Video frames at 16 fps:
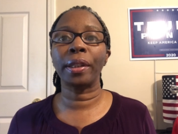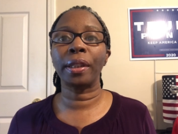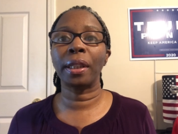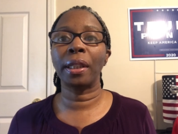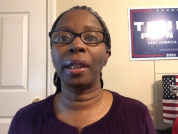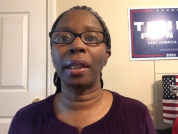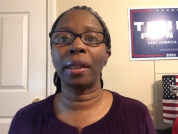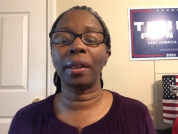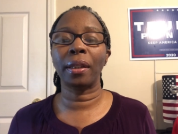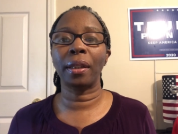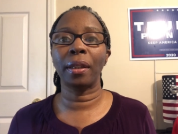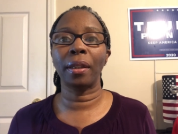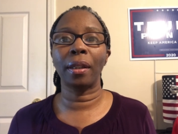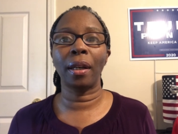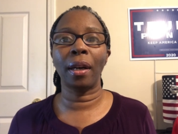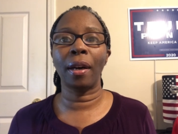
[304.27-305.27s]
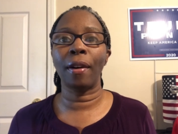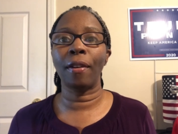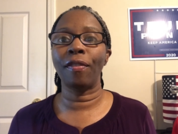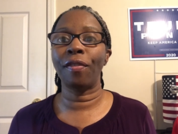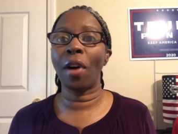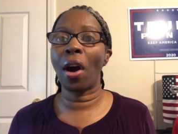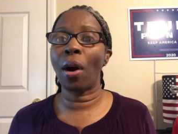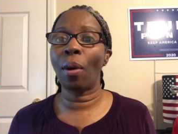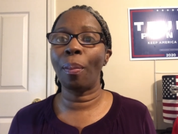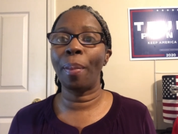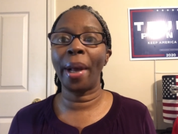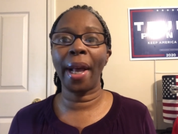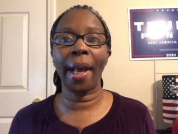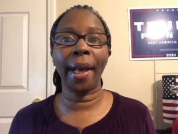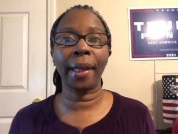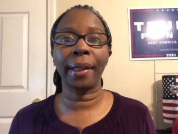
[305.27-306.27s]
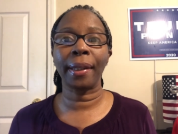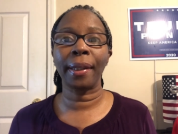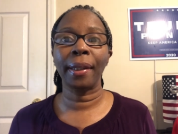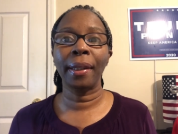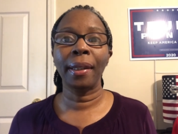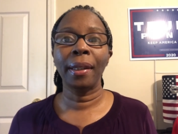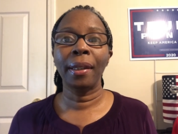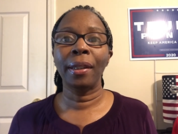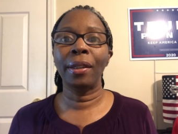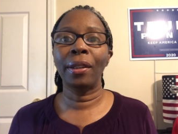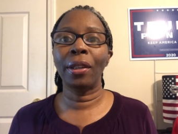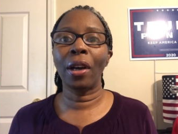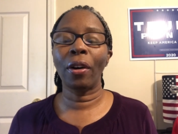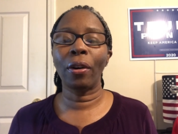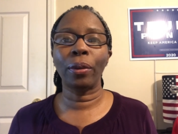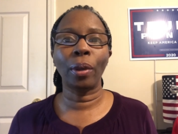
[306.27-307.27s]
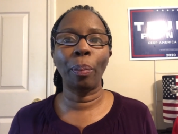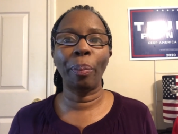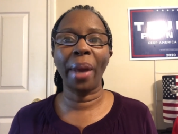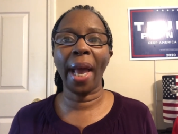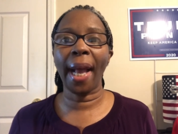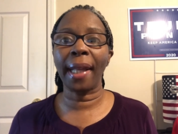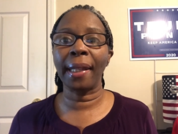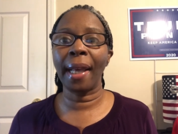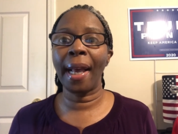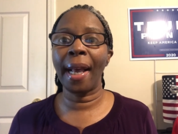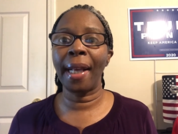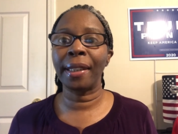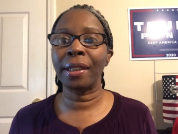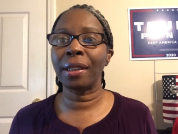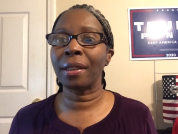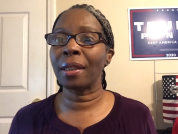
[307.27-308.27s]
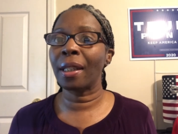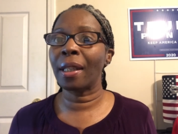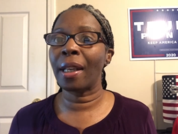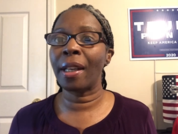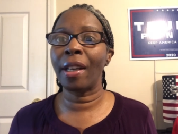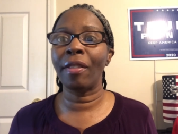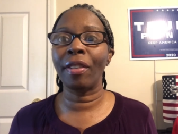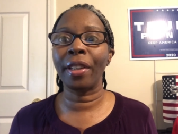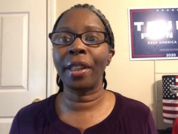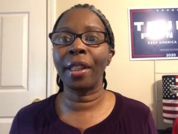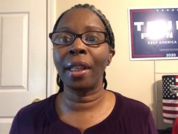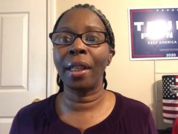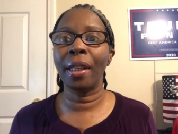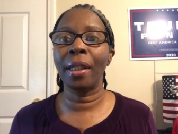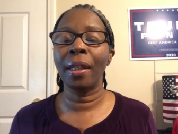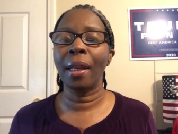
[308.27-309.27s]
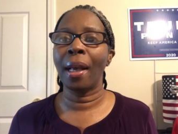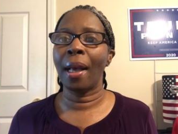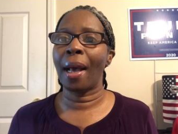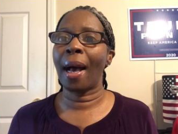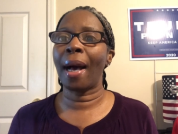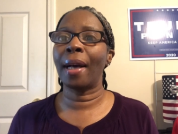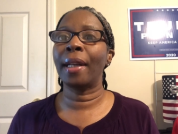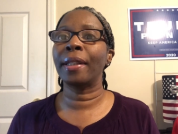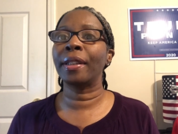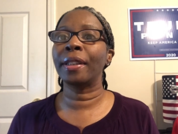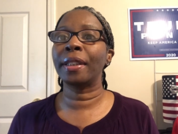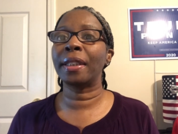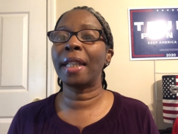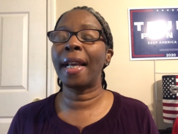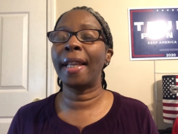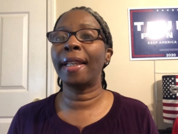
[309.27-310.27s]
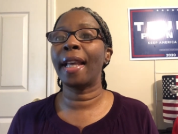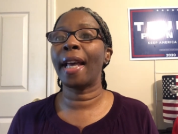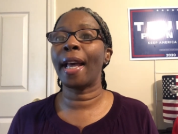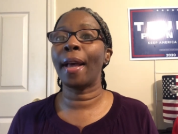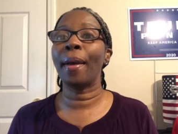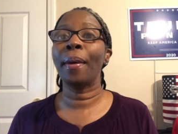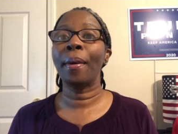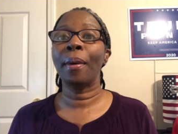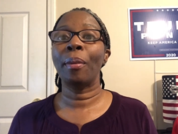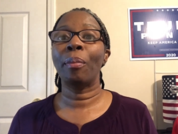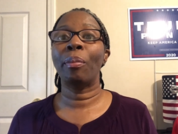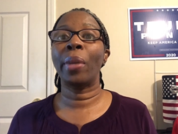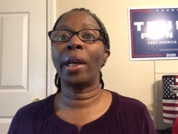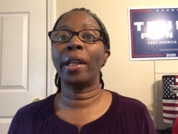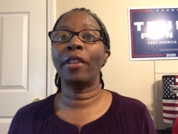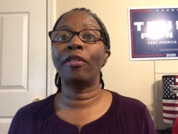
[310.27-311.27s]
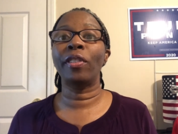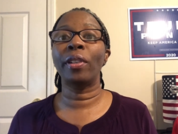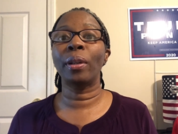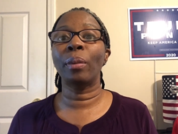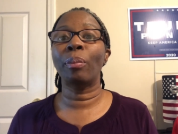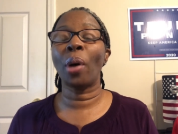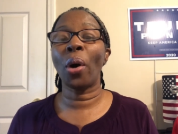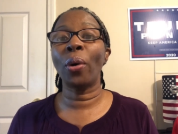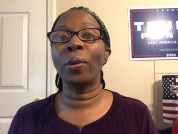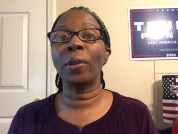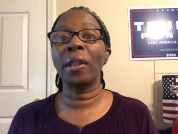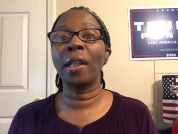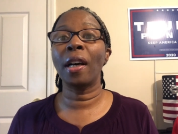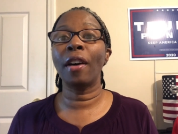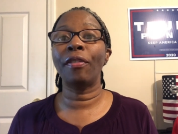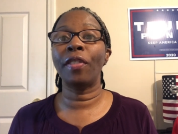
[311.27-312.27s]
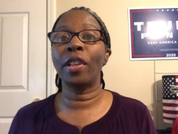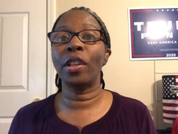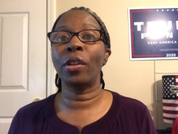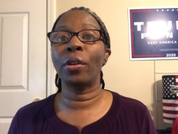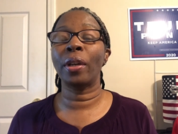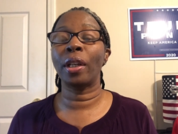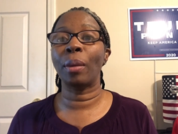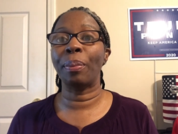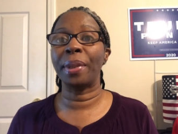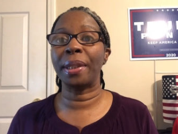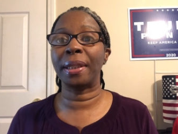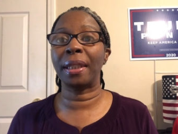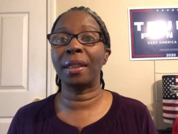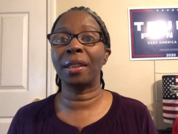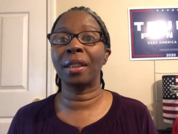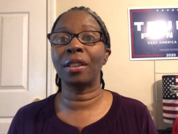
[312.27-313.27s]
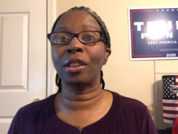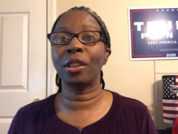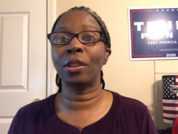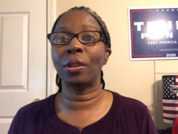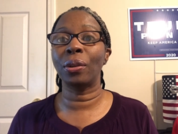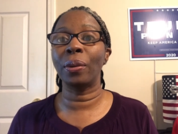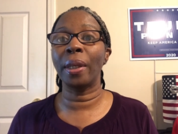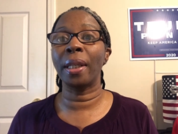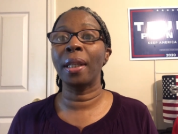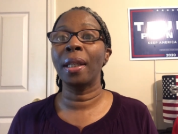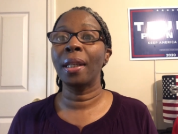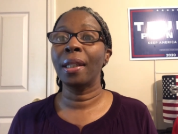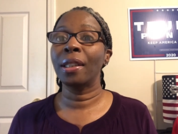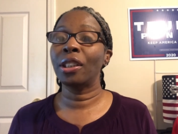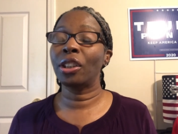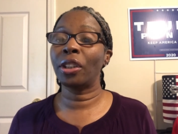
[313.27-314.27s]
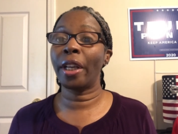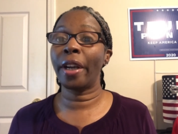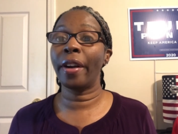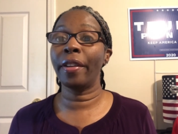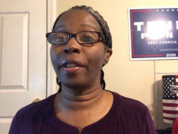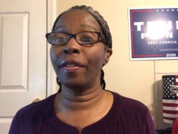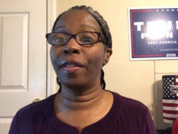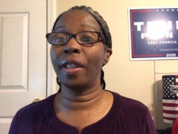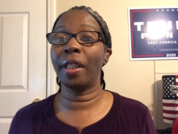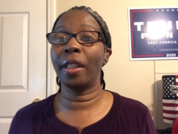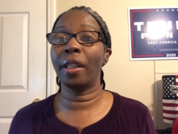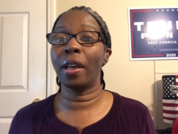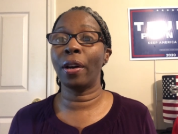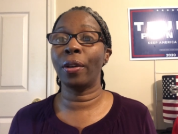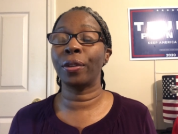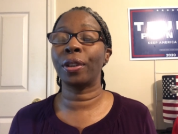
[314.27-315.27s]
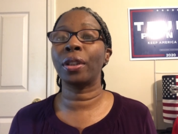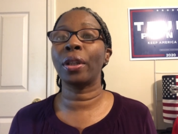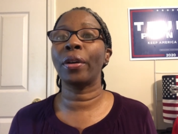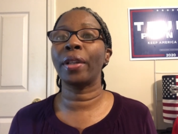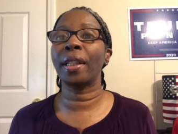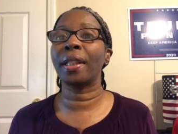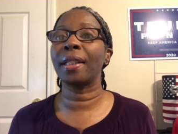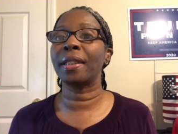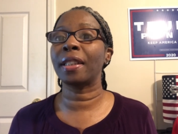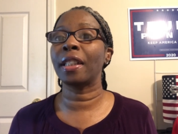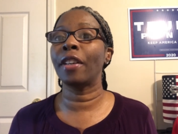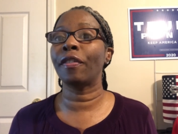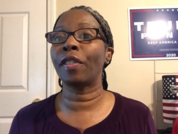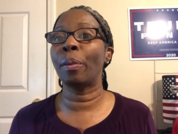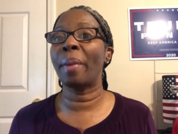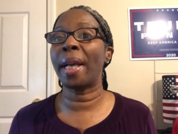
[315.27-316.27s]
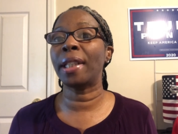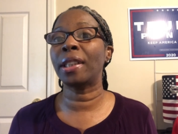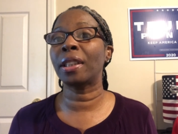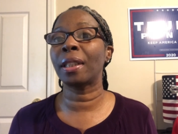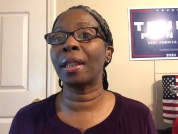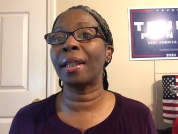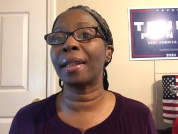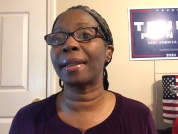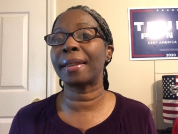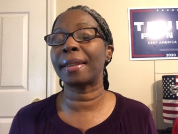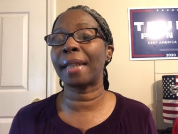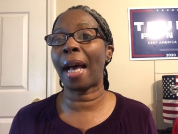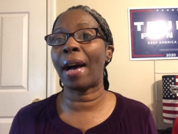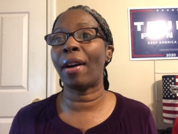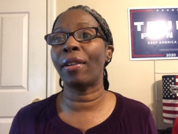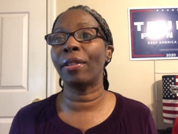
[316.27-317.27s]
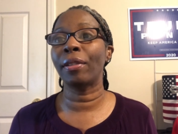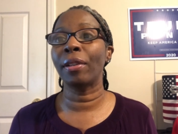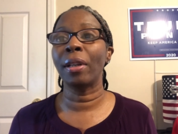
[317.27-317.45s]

to get the uh, fallback, you know, the backlash and everything. I understand that. But if you're bold enough and you're in a position to do it, share the video so that this information gets out.